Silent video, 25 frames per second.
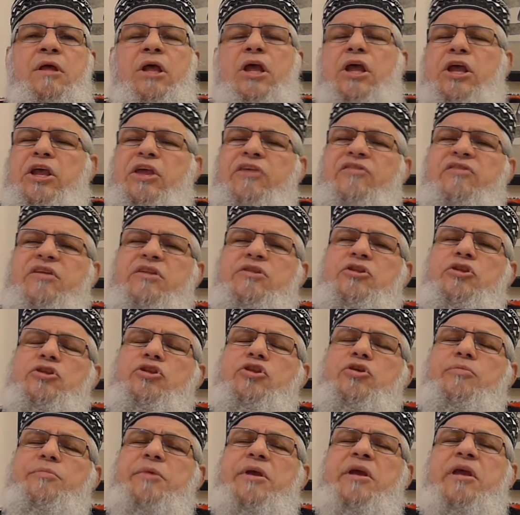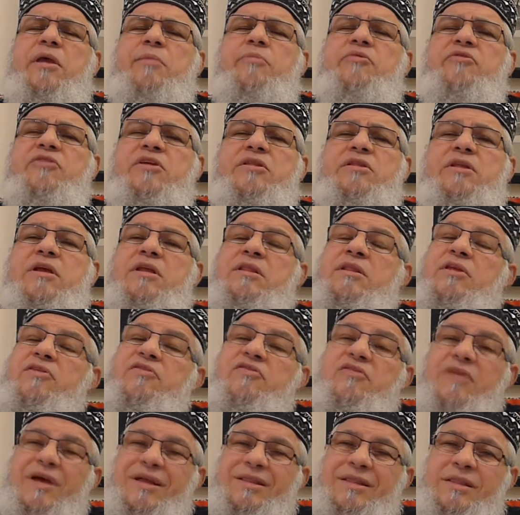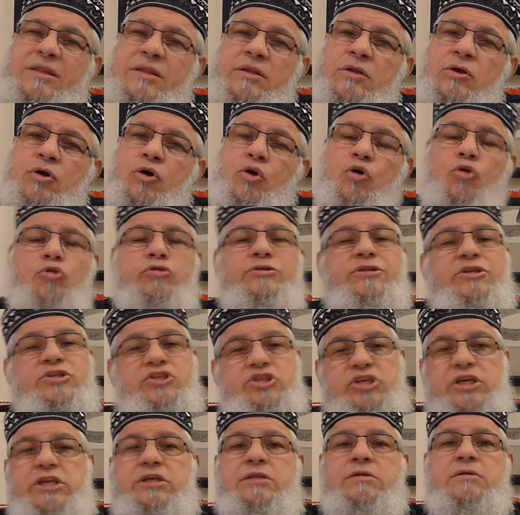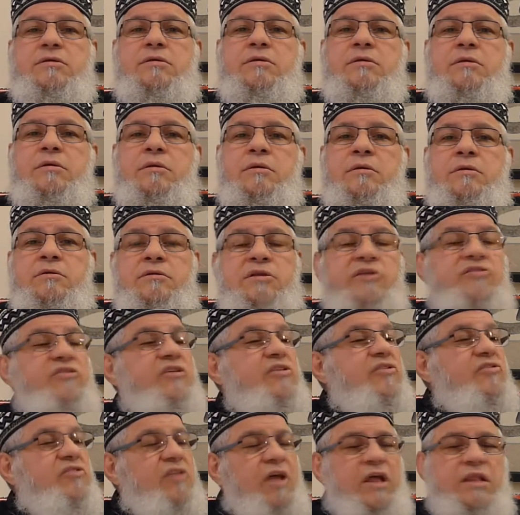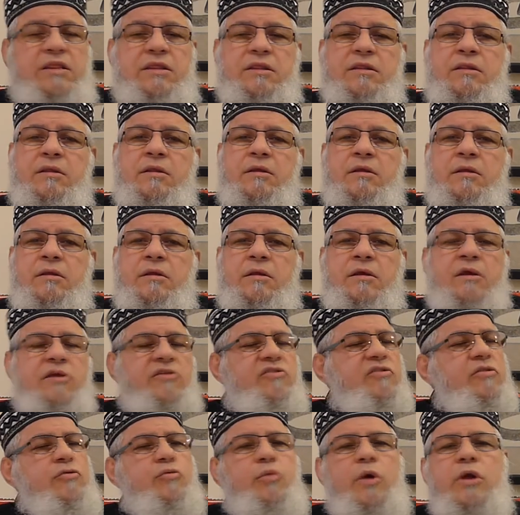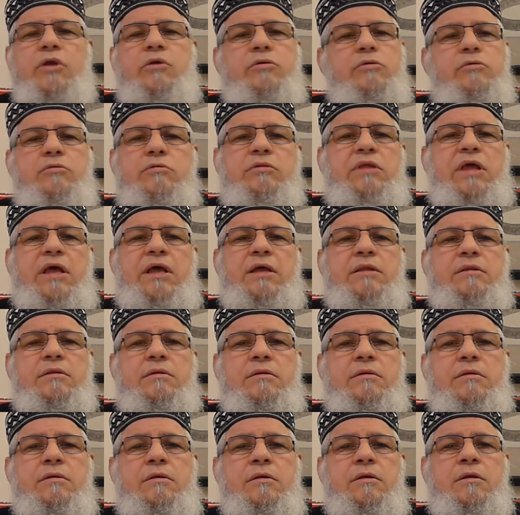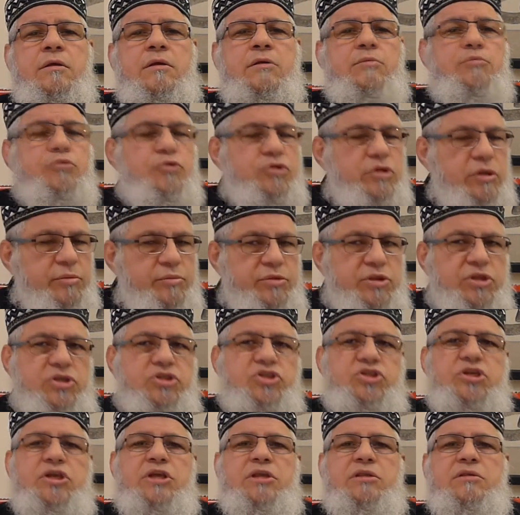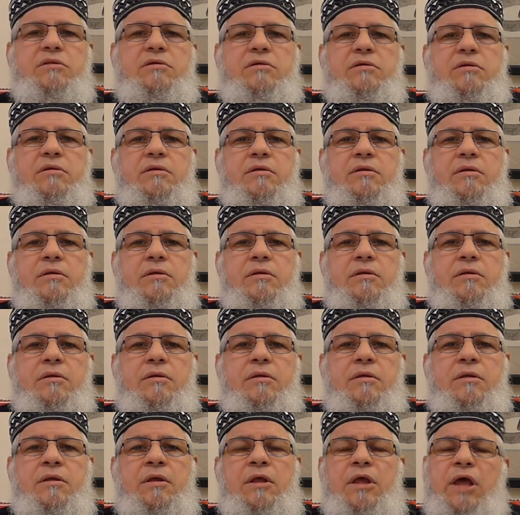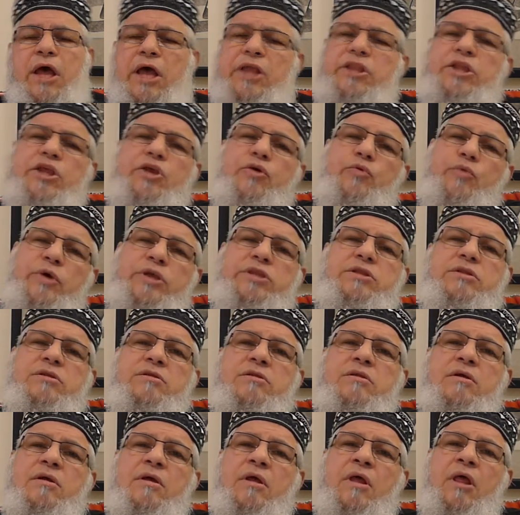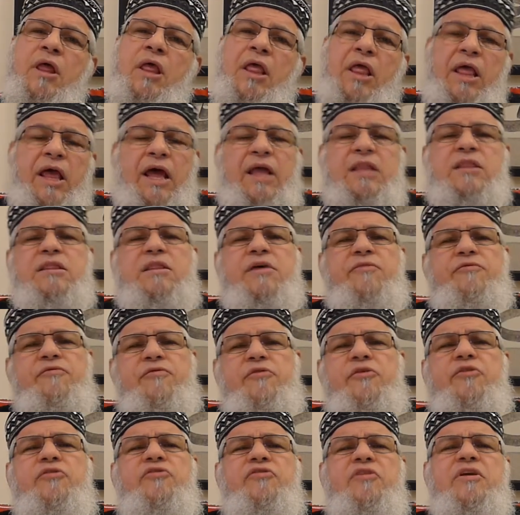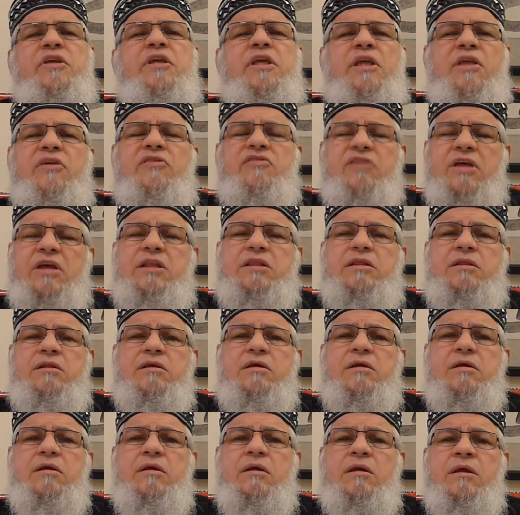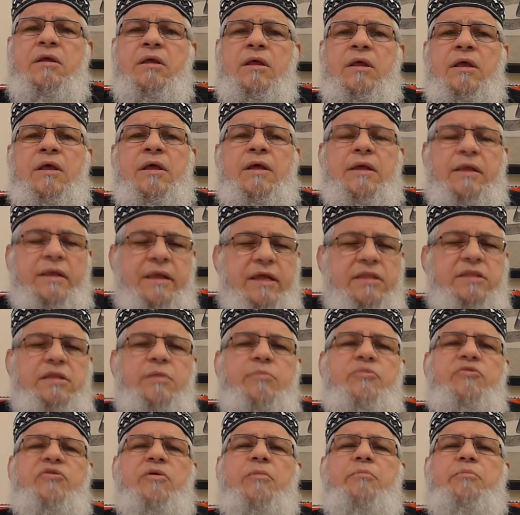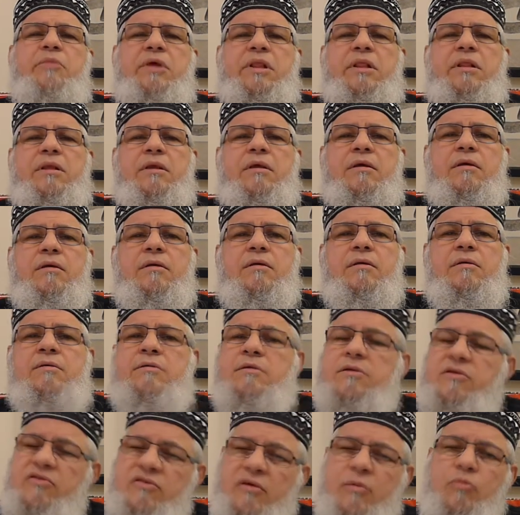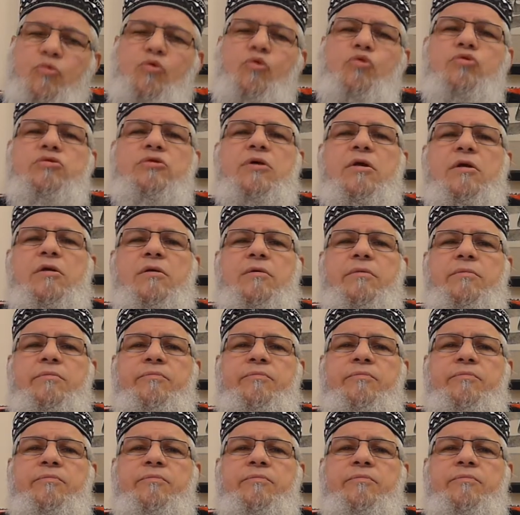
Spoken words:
He said, did you make him sit in the sun or in the shade? They said, sun. He said, why you do that? Put him in the shade. And he went. And the first thing he said, get him some milk, some water.